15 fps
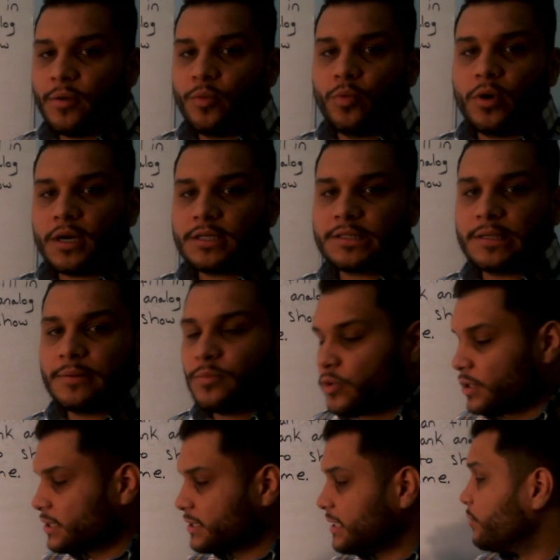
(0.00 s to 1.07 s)
what are some
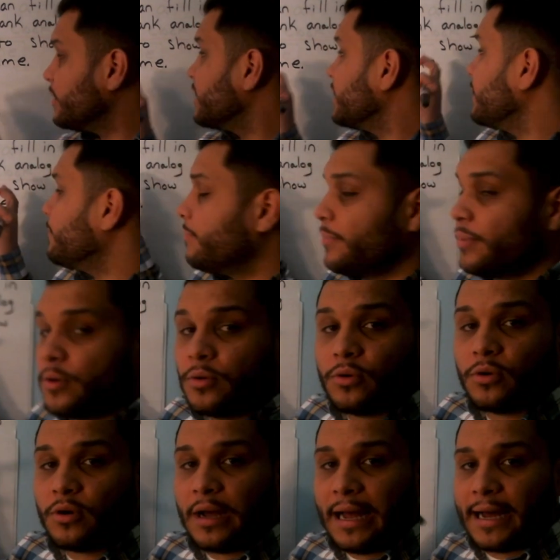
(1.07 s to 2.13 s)
words that we can
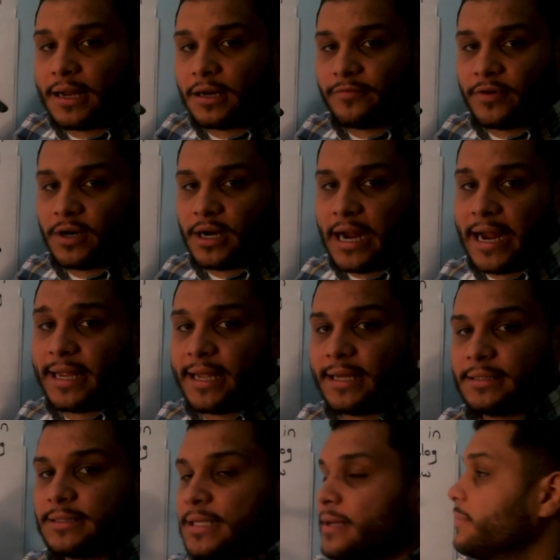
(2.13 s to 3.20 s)
pull out of our I can
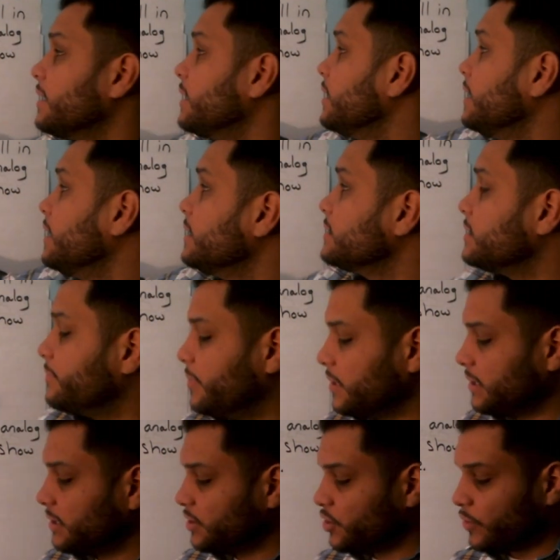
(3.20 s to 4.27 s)
statement to put
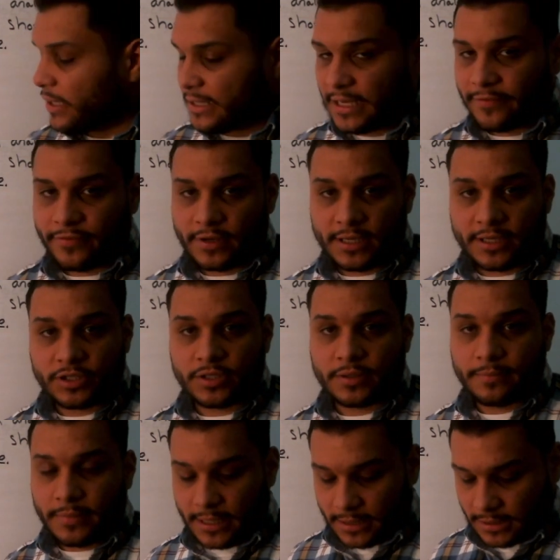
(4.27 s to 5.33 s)
into our definition
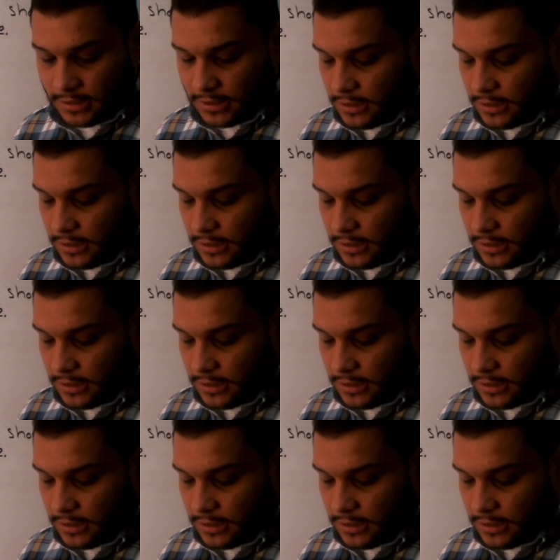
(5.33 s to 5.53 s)
box?